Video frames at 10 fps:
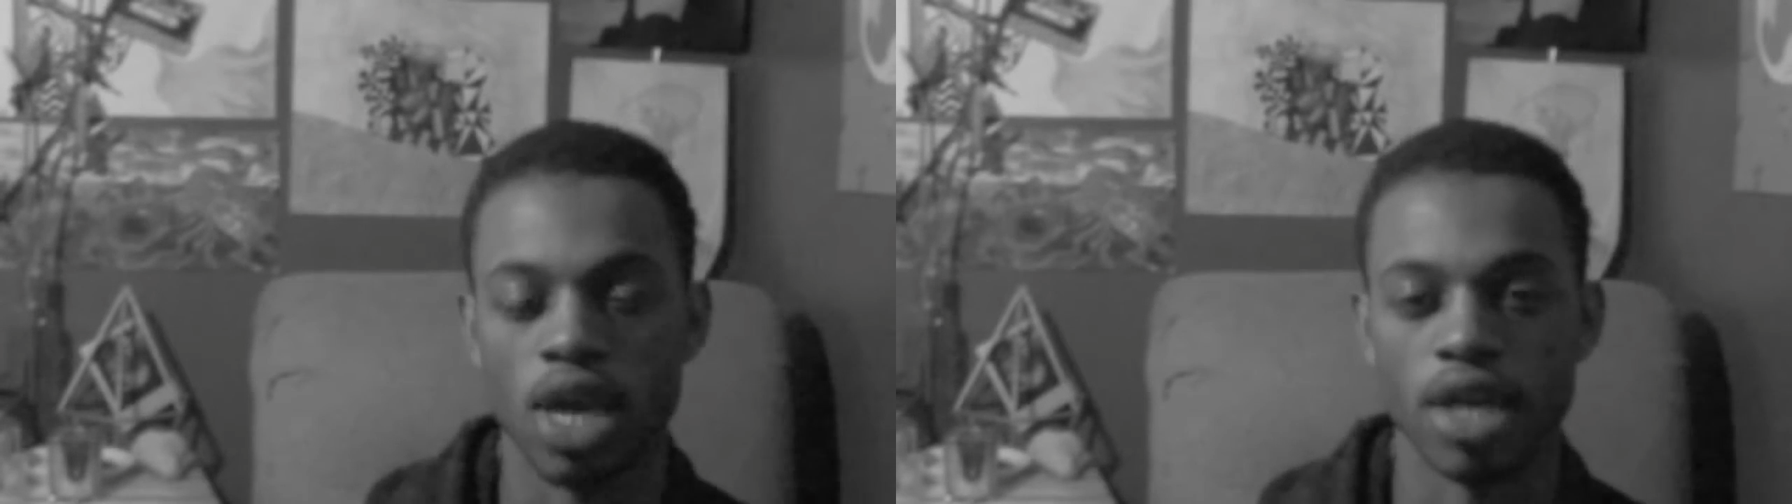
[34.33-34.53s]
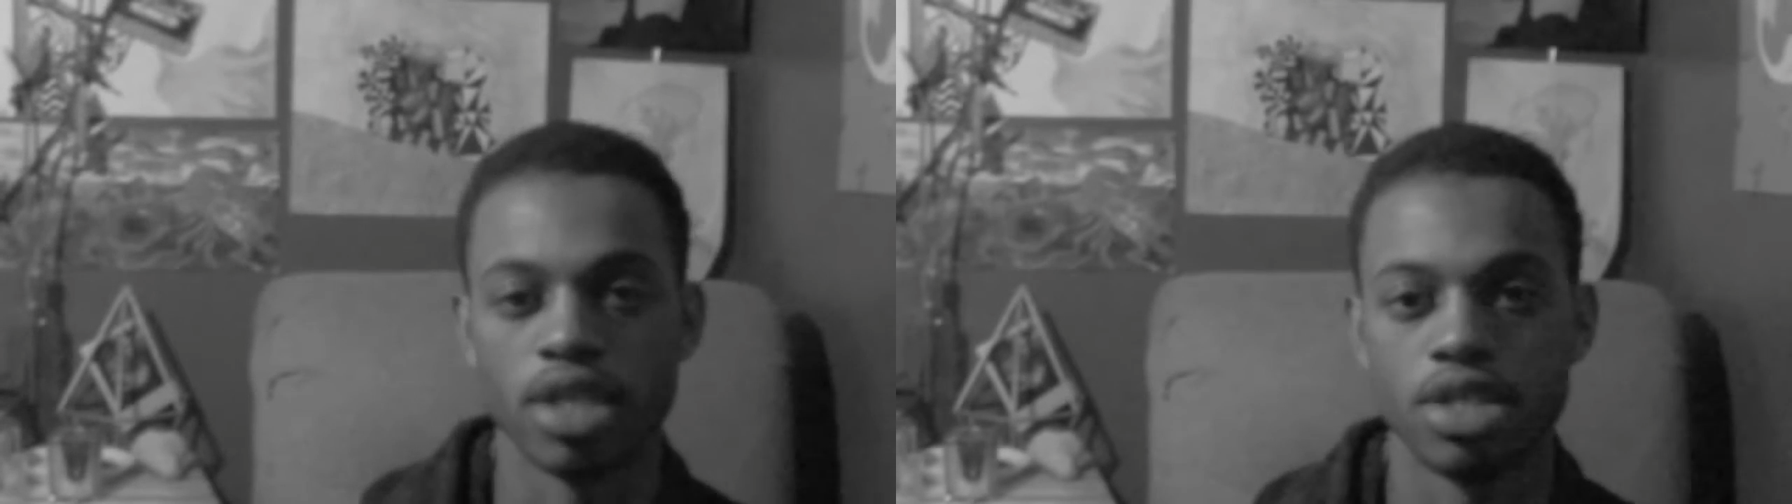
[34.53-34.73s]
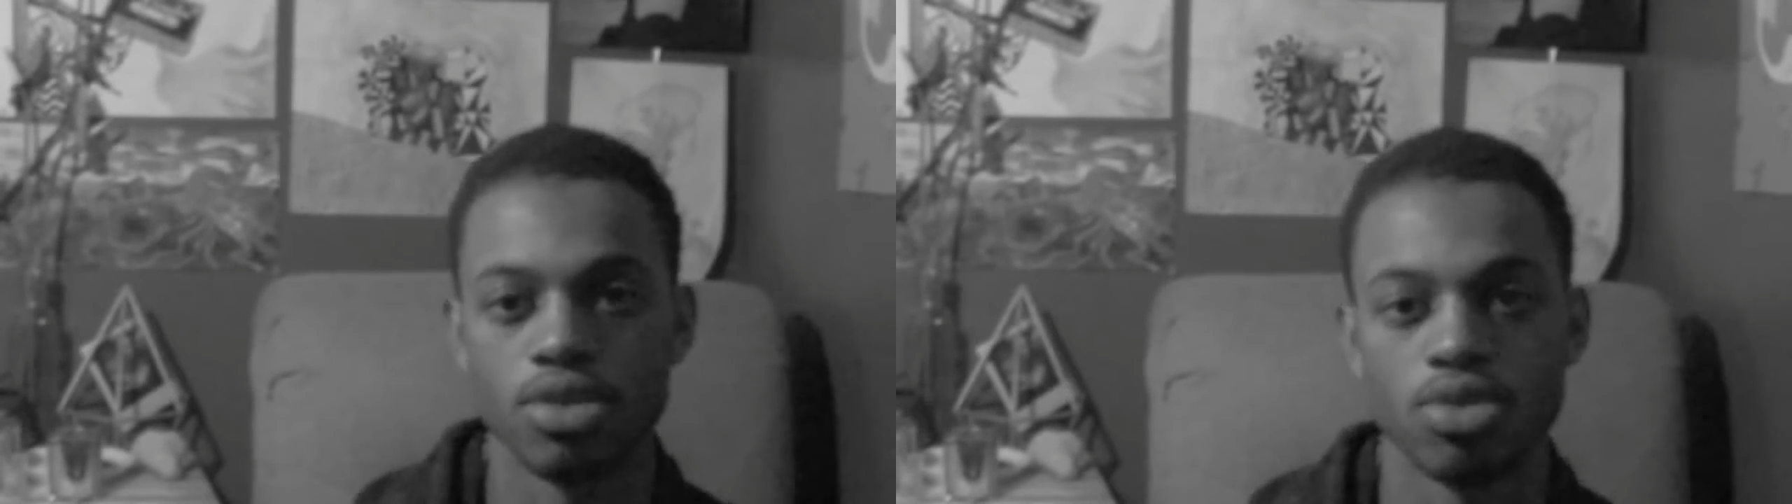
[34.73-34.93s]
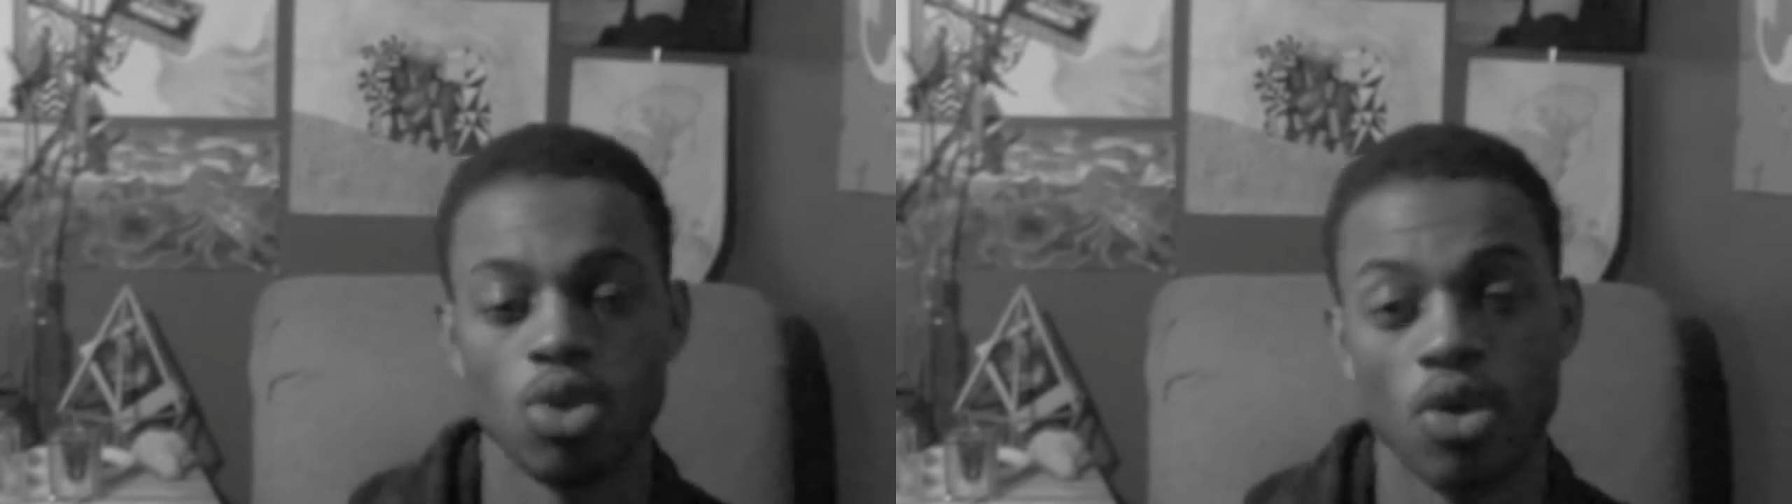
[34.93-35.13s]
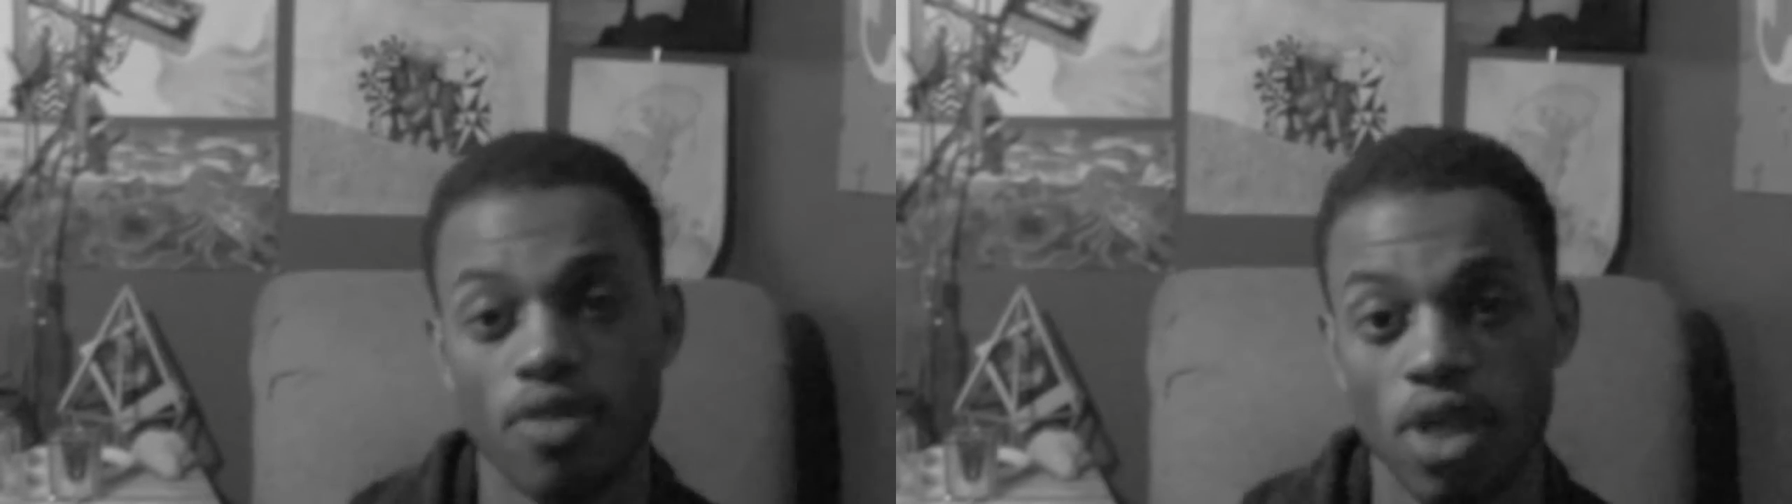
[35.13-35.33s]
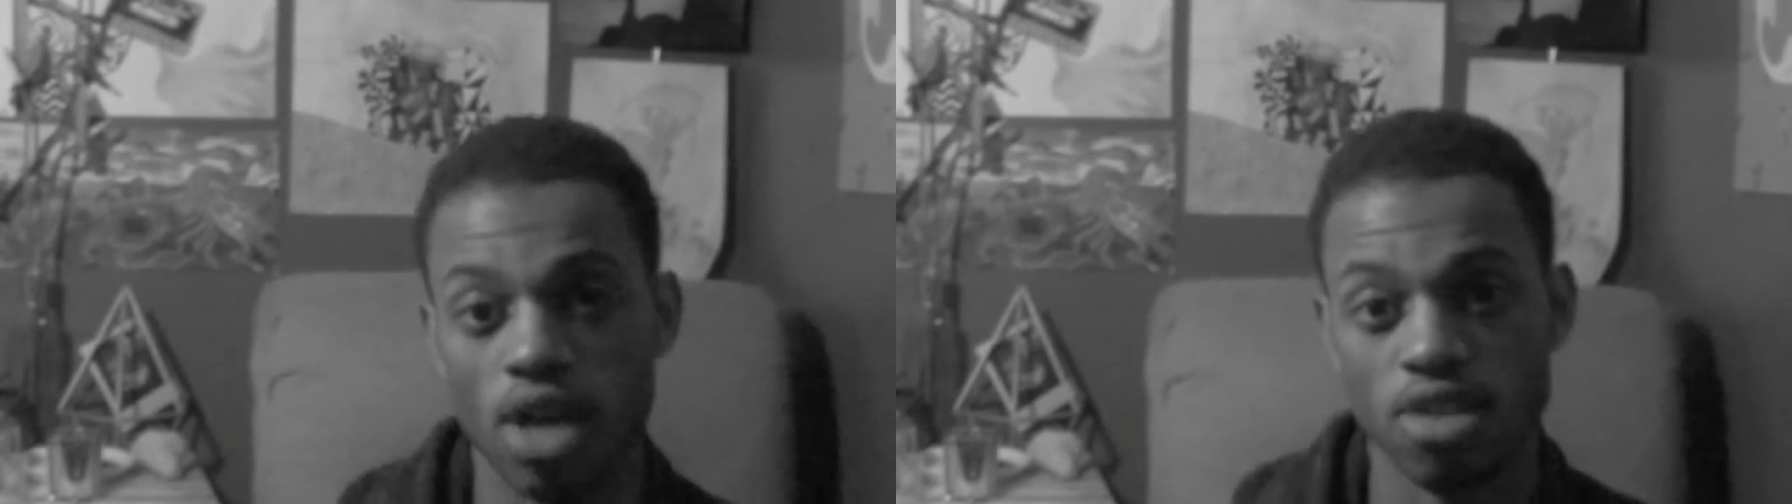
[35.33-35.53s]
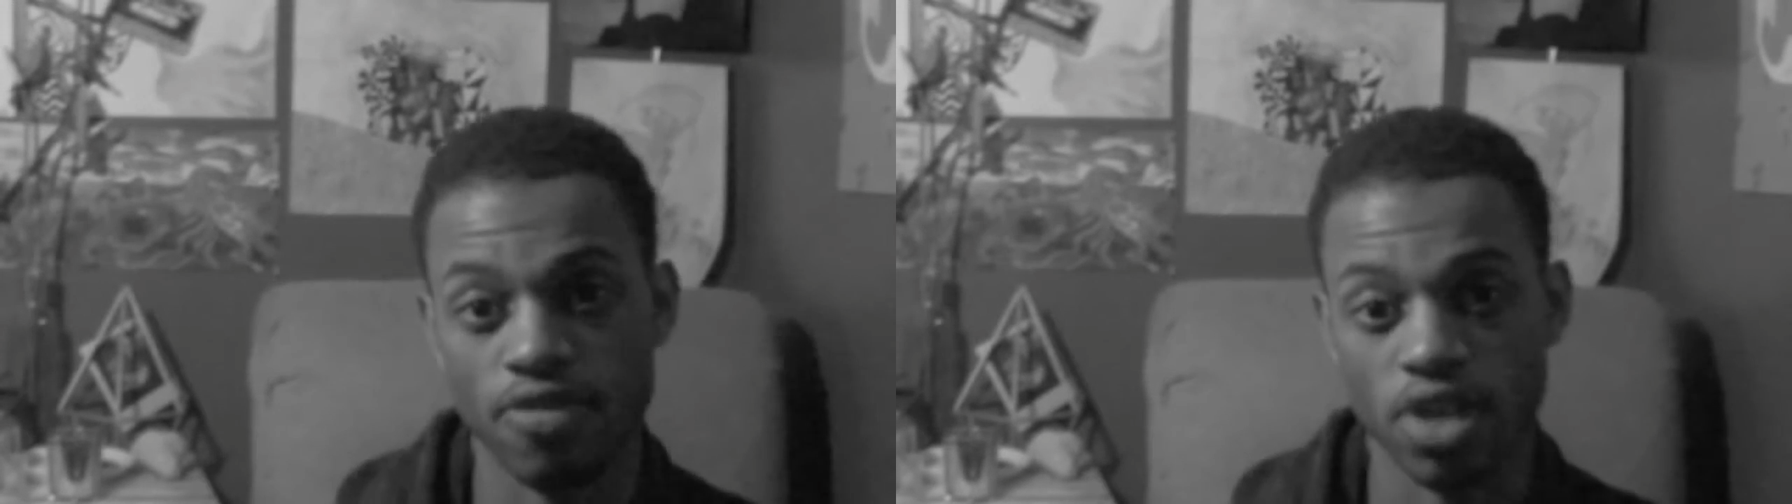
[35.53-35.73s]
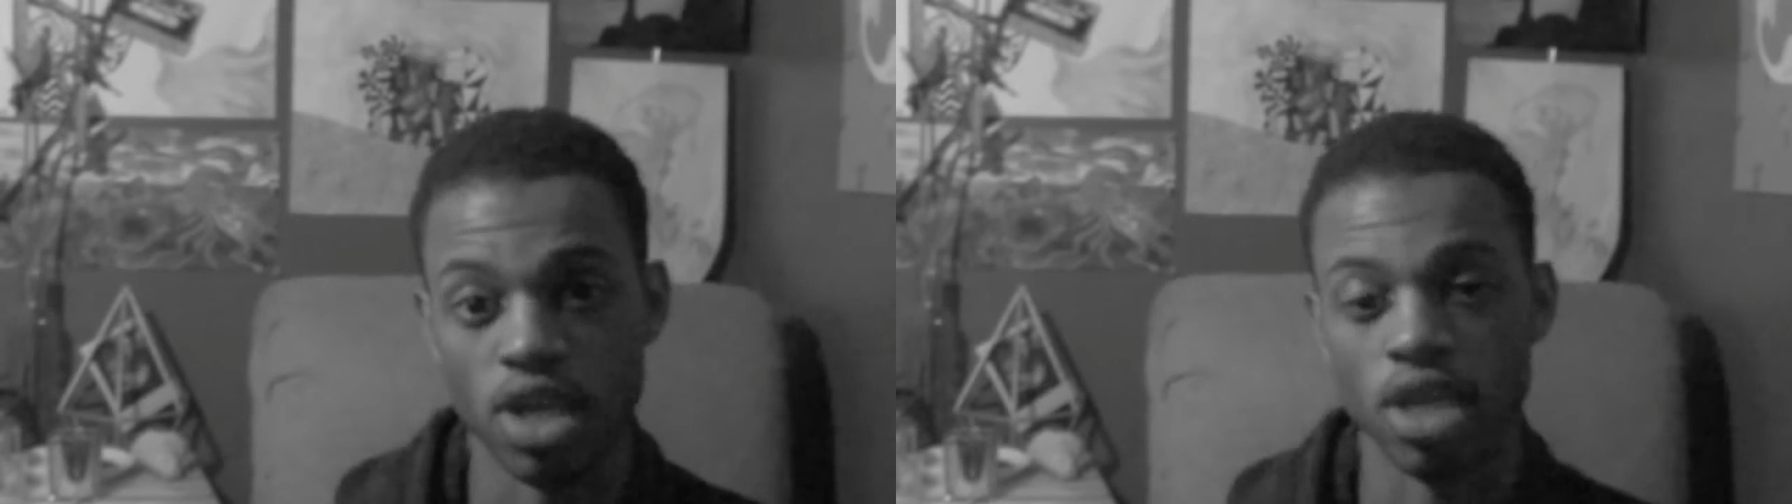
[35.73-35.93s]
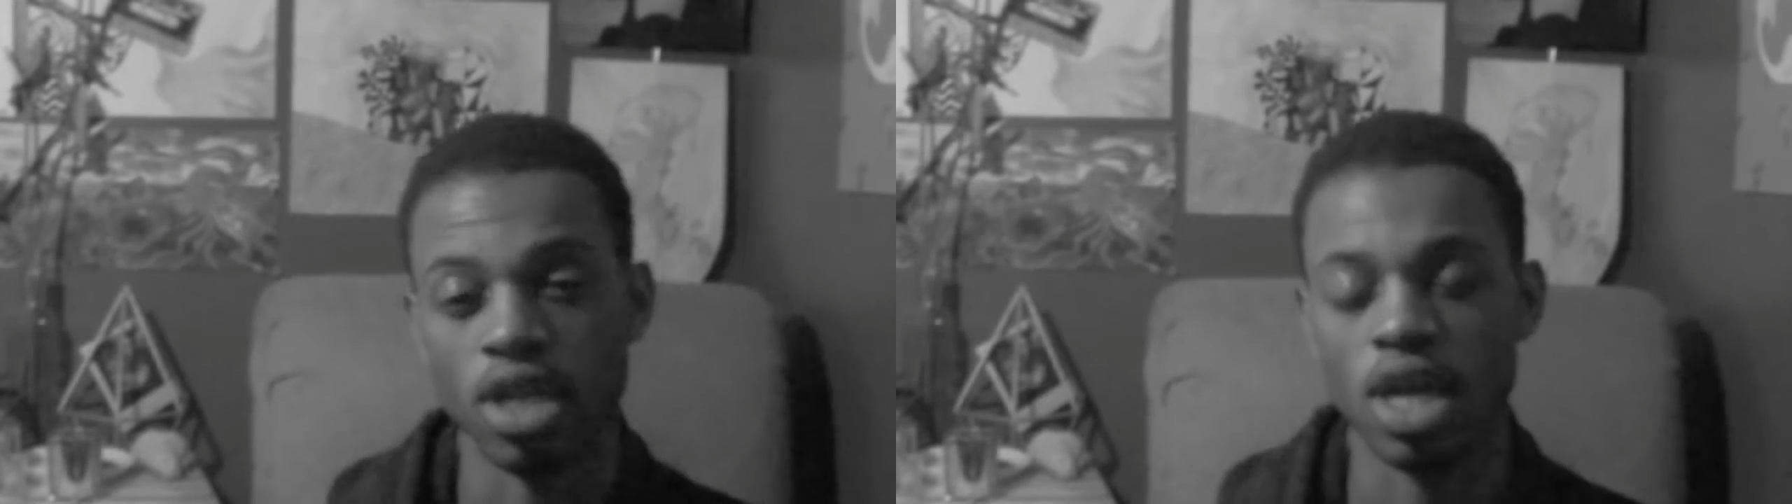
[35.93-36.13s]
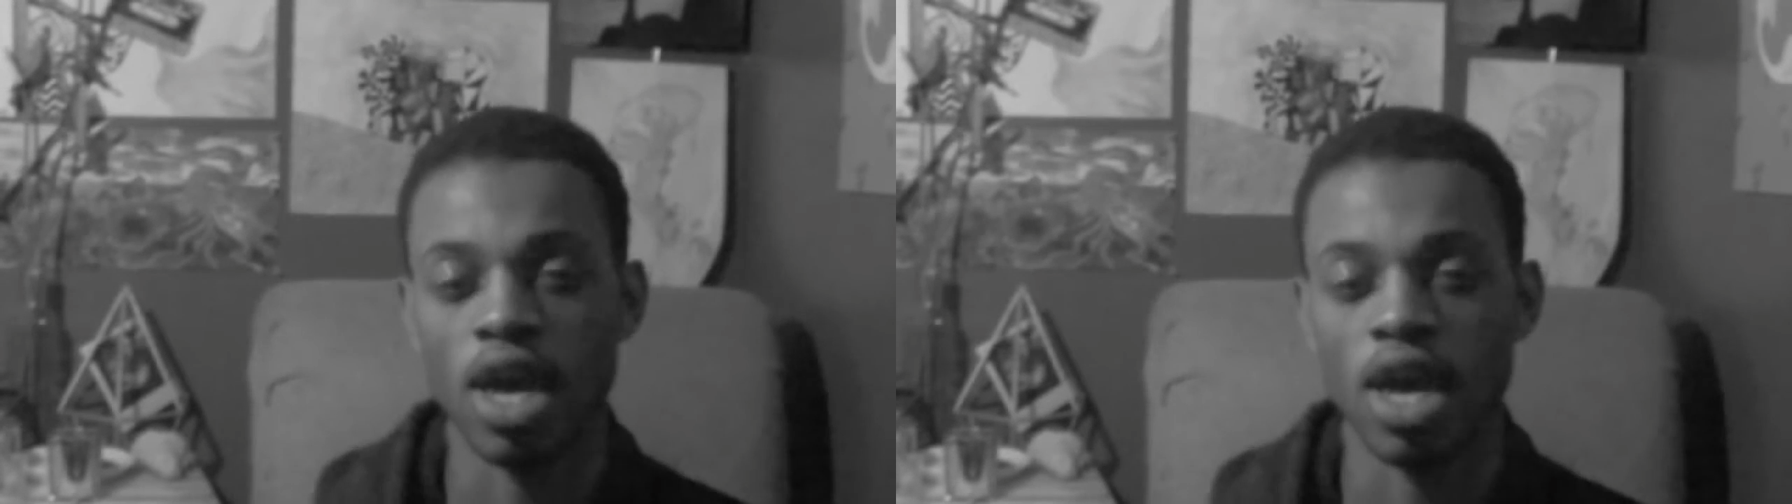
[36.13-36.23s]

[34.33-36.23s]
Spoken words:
got into Stoic philosophy